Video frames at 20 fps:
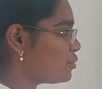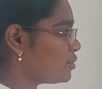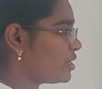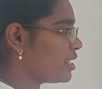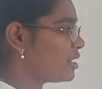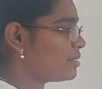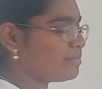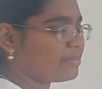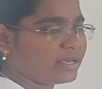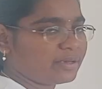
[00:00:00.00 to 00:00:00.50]

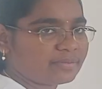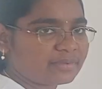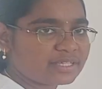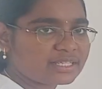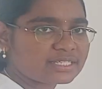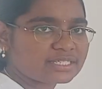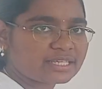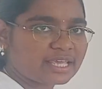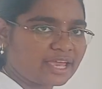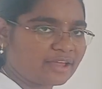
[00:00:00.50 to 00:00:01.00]
union B
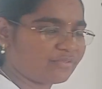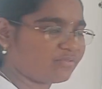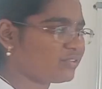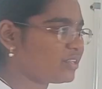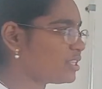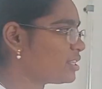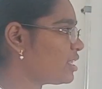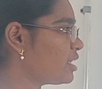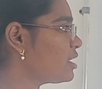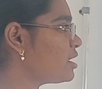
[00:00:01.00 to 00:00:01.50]
means
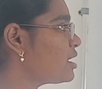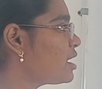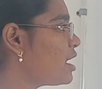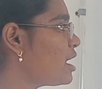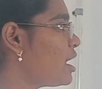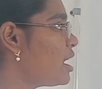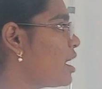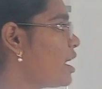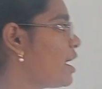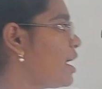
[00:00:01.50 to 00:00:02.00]
everything.
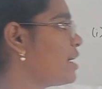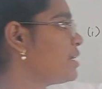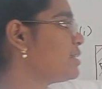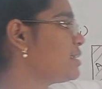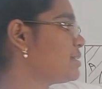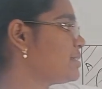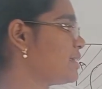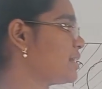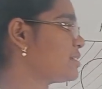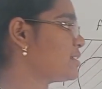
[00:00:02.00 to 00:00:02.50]
A
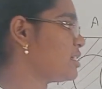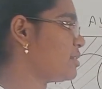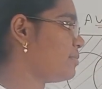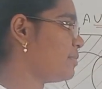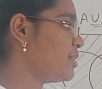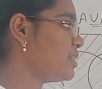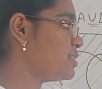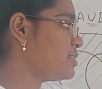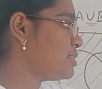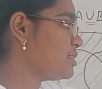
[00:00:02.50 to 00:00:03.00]

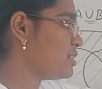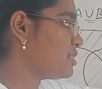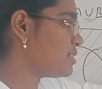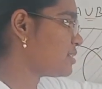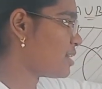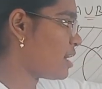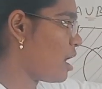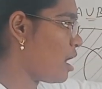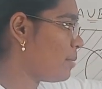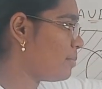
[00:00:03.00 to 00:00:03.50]
intersection means
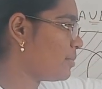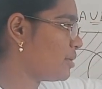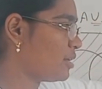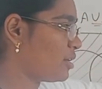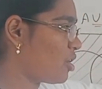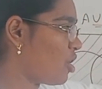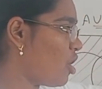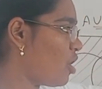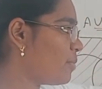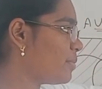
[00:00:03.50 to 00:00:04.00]
this
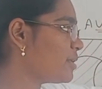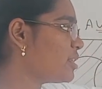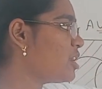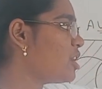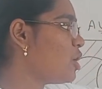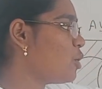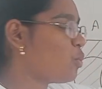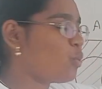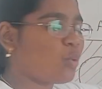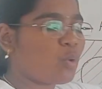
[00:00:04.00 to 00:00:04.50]
common
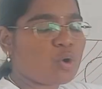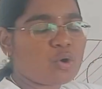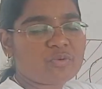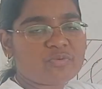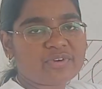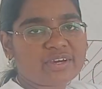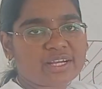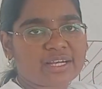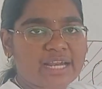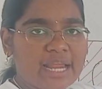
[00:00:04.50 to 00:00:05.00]

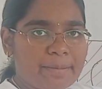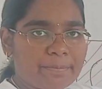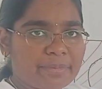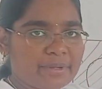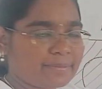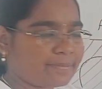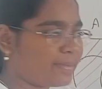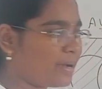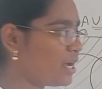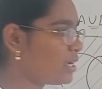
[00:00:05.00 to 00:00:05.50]

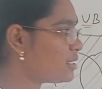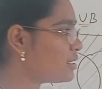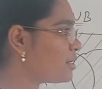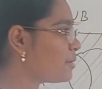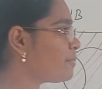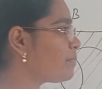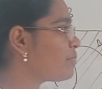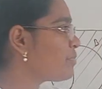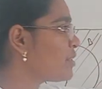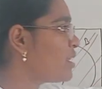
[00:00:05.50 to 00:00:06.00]
overlapping part.
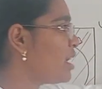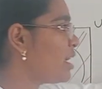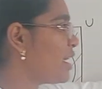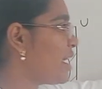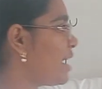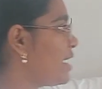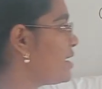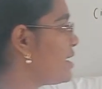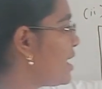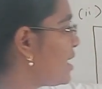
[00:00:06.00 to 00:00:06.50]

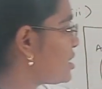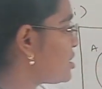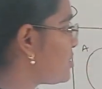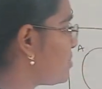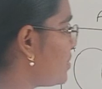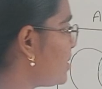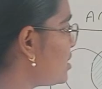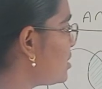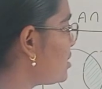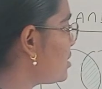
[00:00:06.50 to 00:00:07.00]
A dash
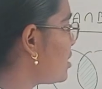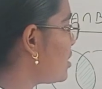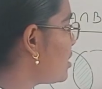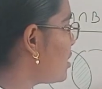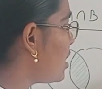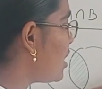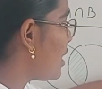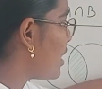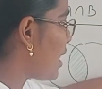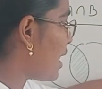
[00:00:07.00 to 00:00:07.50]
means
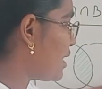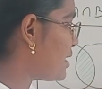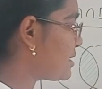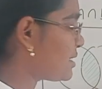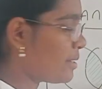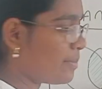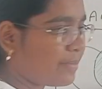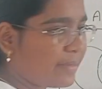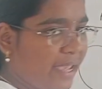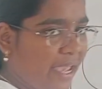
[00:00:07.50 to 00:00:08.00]

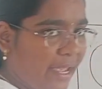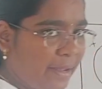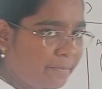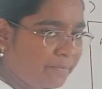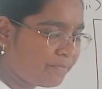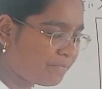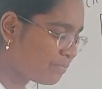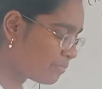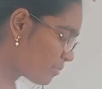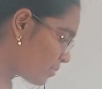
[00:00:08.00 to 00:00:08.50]
except
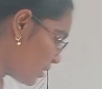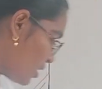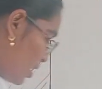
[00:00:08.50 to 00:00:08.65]
A.